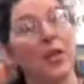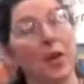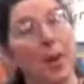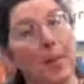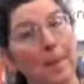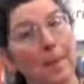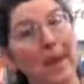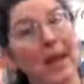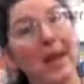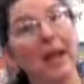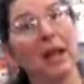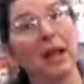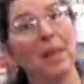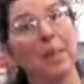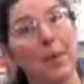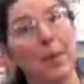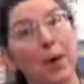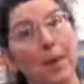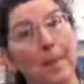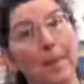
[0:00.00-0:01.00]
The big
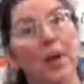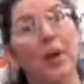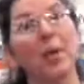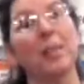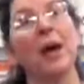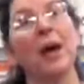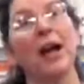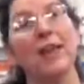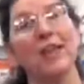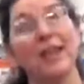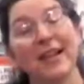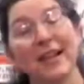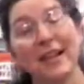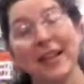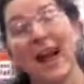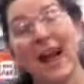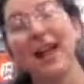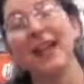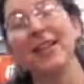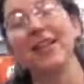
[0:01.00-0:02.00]
baboon by the
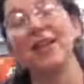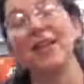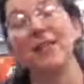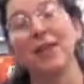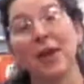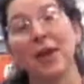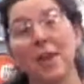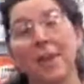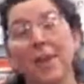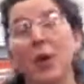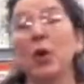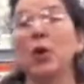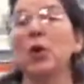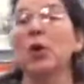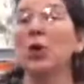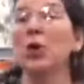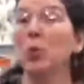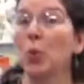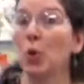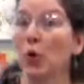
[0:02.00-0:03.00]
light of the
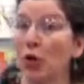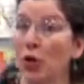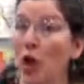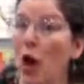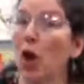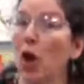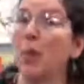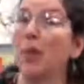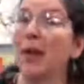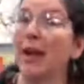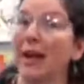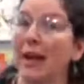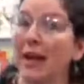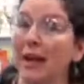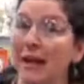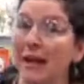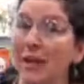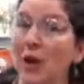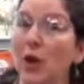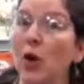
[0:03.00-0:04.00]
moon was combing
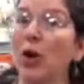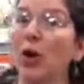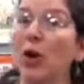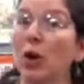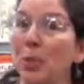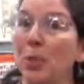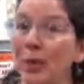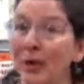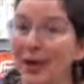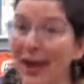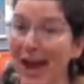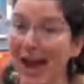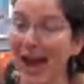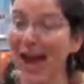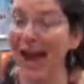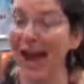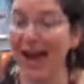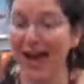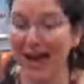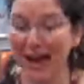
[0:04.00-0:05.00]
his auburn
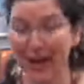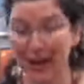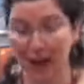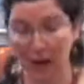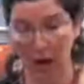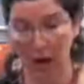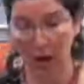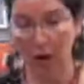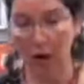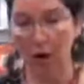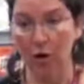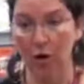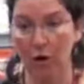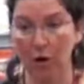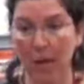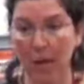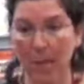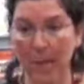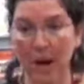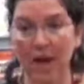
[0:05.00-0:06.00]
hair.
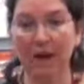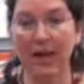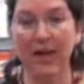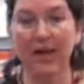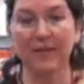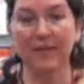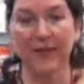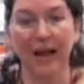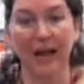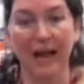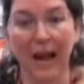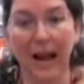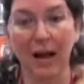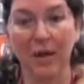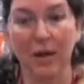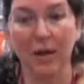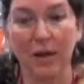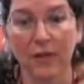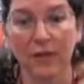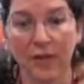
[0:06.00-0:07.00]
The monkey fell
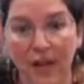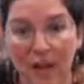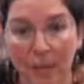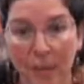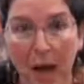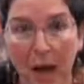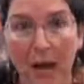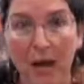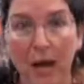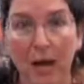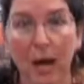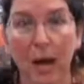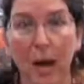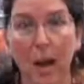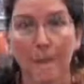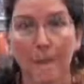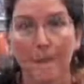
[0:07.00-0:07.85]
out of his bunk,